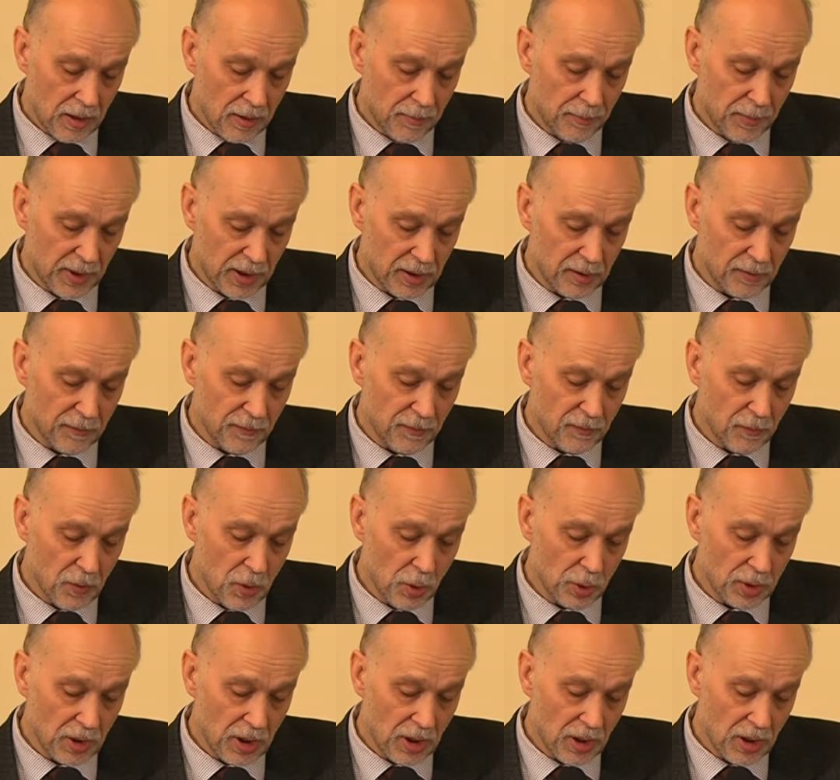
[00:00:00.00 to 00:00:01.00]
beginning of
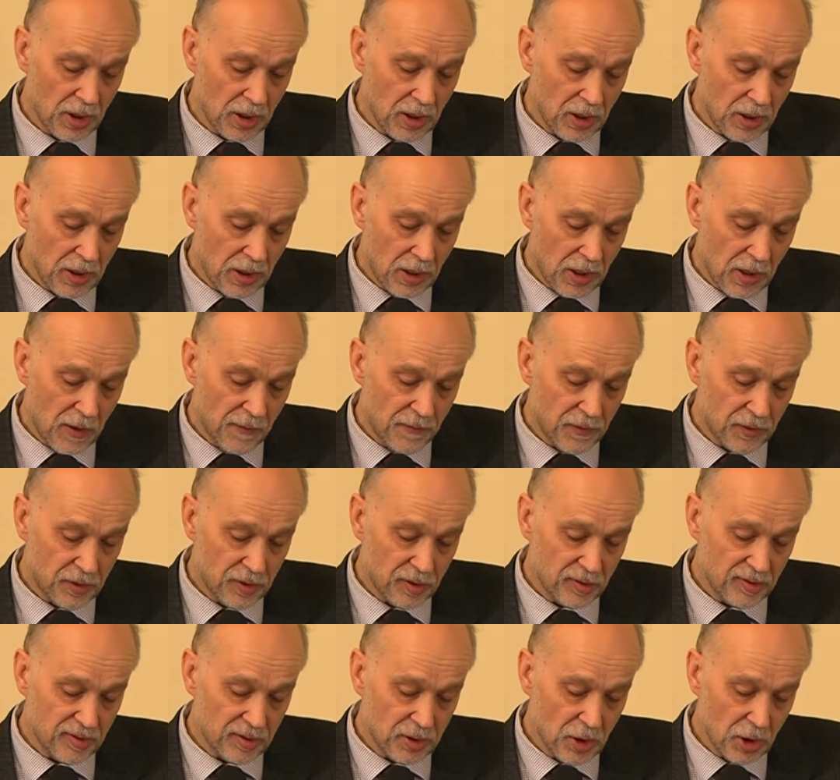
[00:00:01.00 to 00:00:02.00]
quote, if it
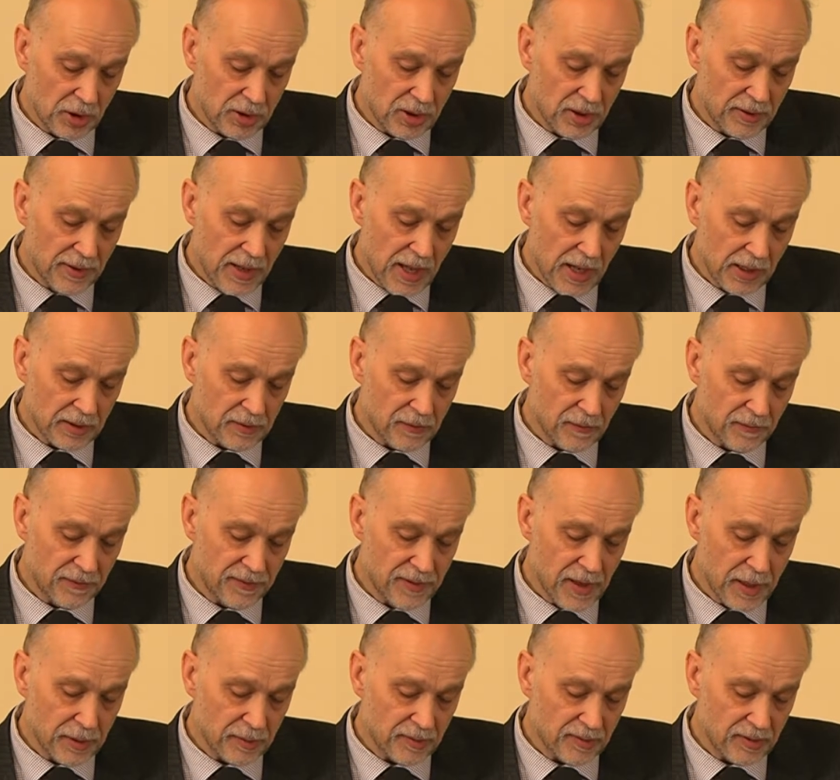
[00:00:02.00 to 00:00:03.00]
is not an act of
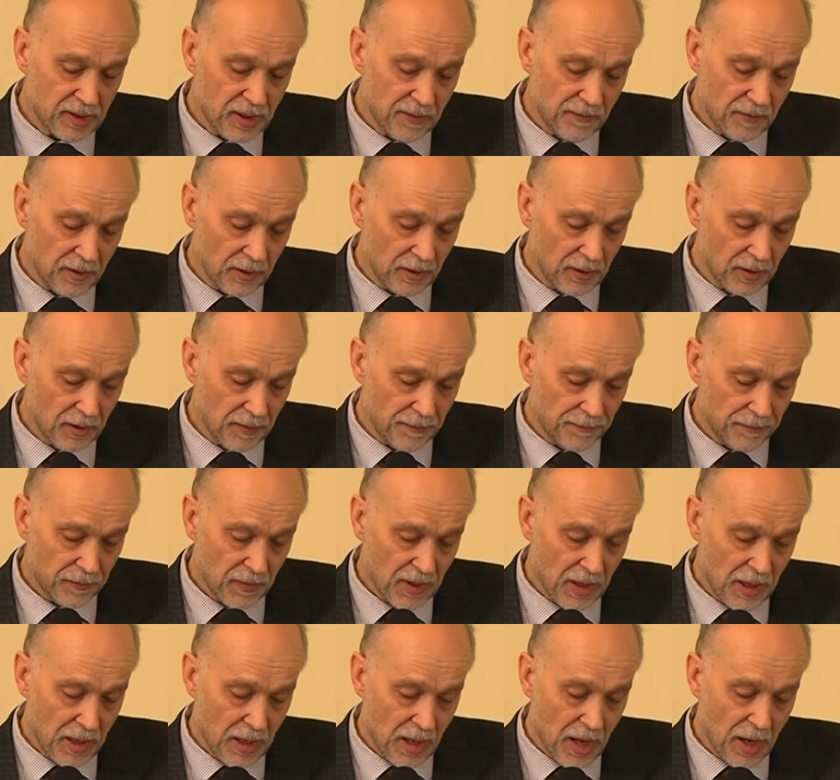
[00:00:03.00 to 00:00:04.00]
thanksgiving,
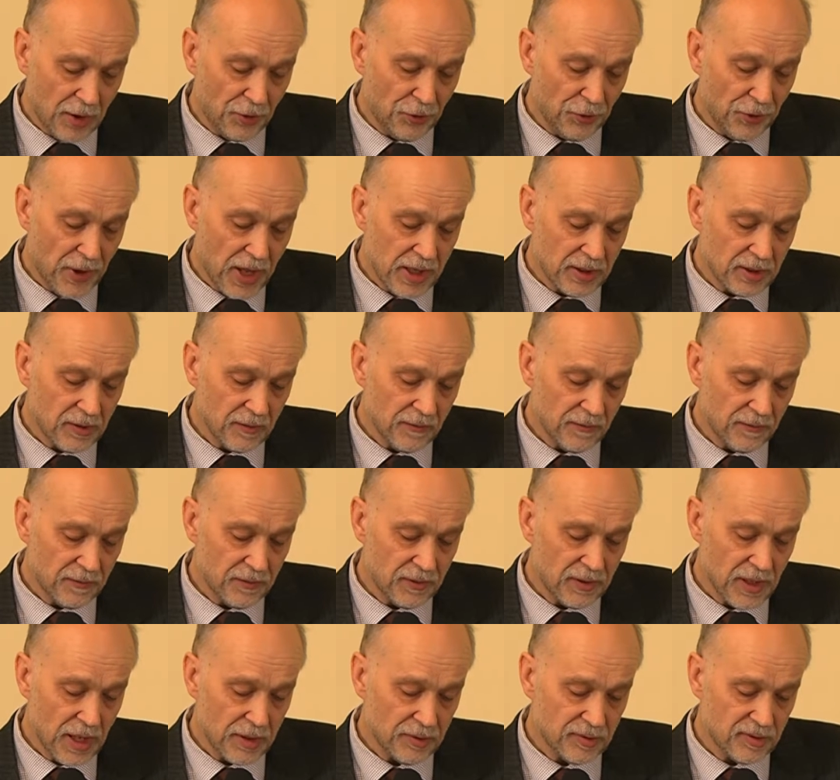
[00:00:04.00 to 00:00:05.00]
a
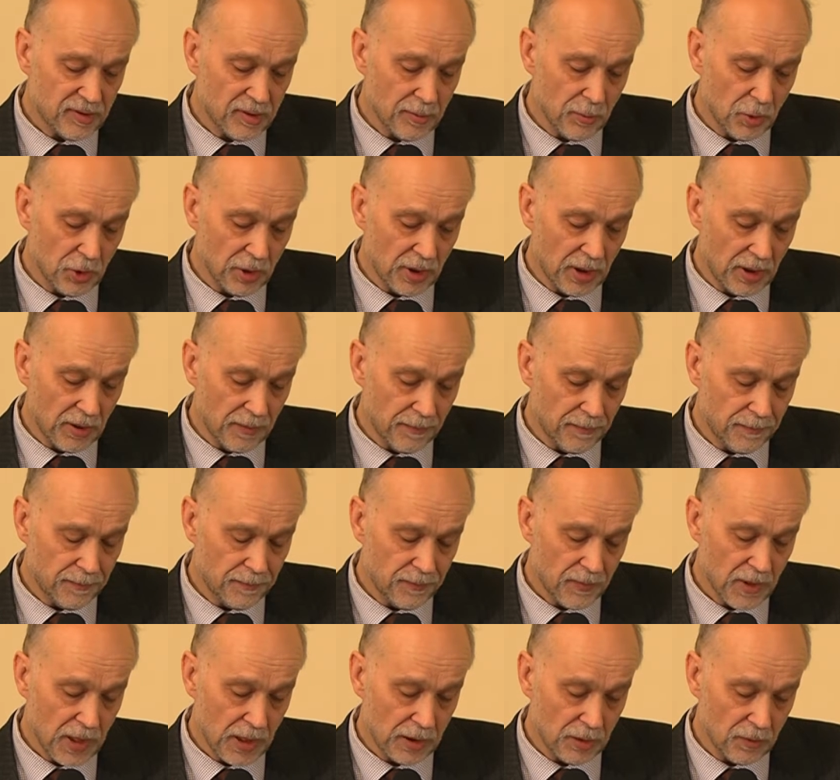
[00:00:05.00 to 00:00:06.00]
creative testimony,
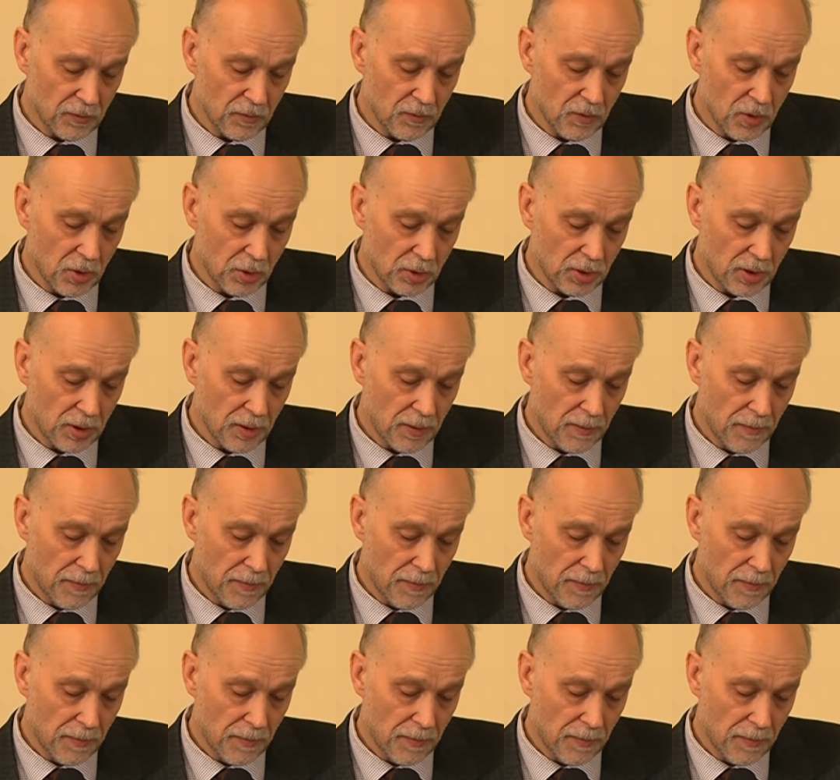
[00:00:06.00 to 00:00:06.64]
end of quote.